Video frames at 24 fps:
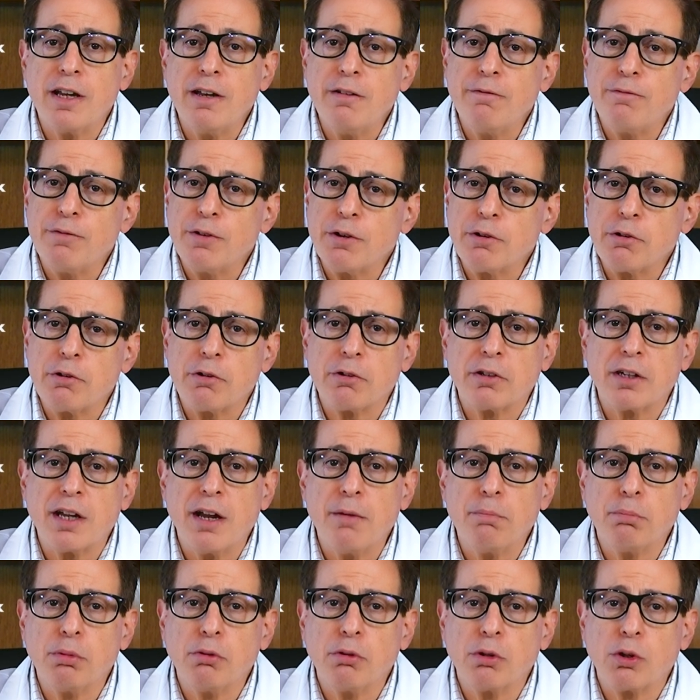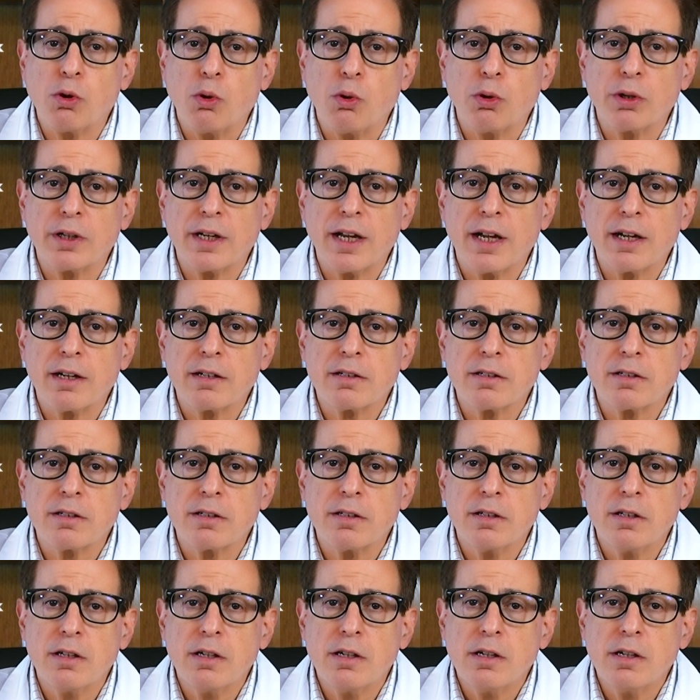inferior temporal cortex,